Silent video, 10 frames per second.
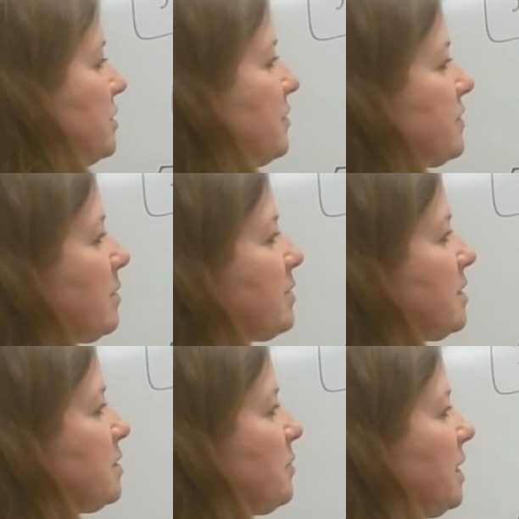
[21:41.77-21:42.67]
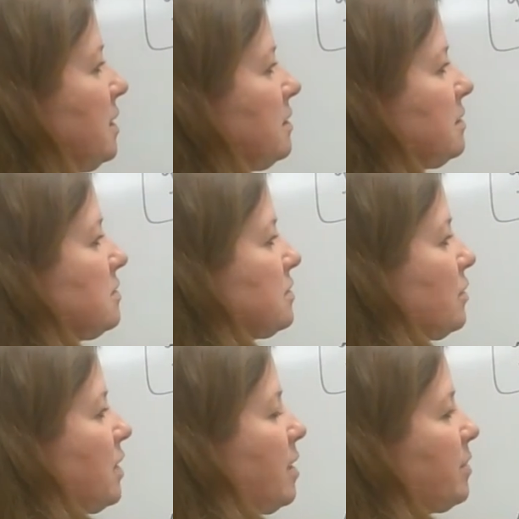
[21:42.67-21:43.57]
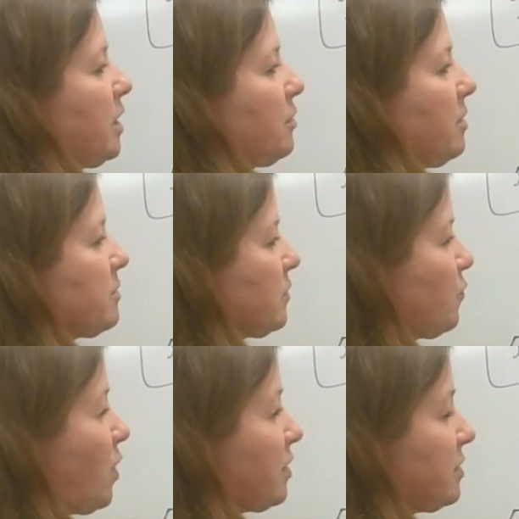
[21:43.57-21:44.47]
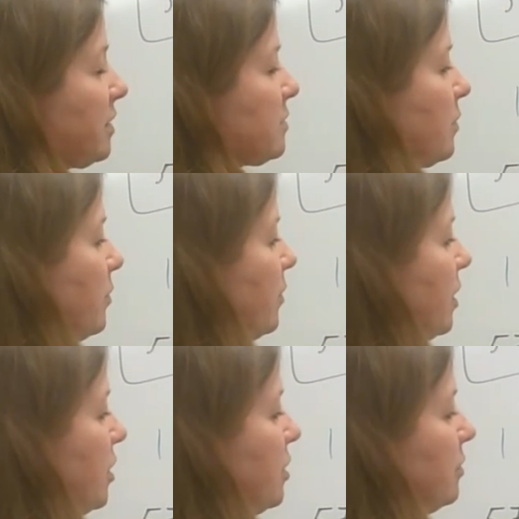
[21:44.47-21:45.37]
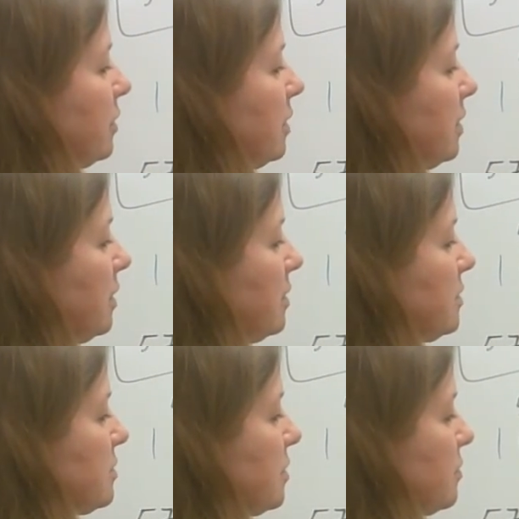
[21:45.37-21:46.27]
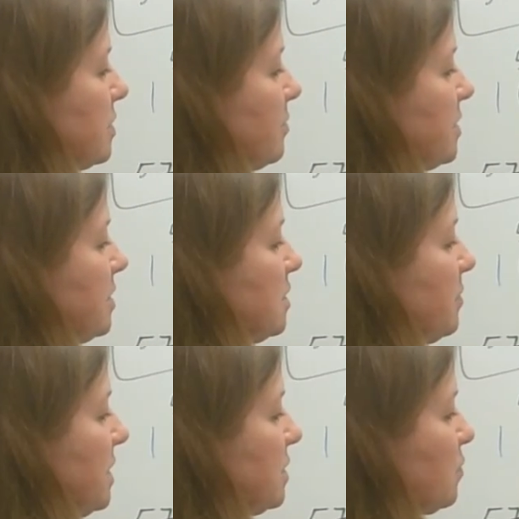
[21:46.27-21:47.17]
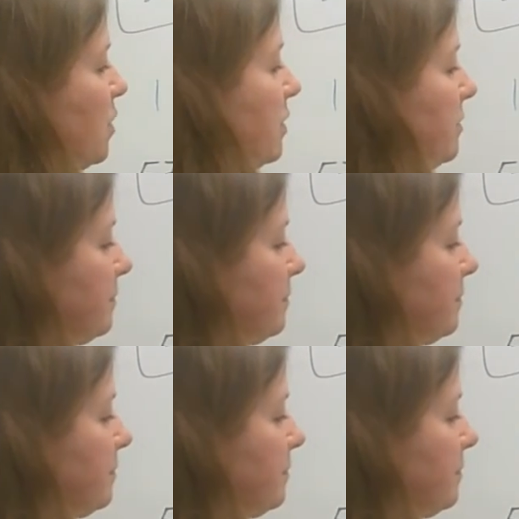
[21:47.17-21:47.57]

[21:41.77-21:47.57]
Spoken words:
of substance B. So how many grams of water, that's what we want to know. So substance B is water.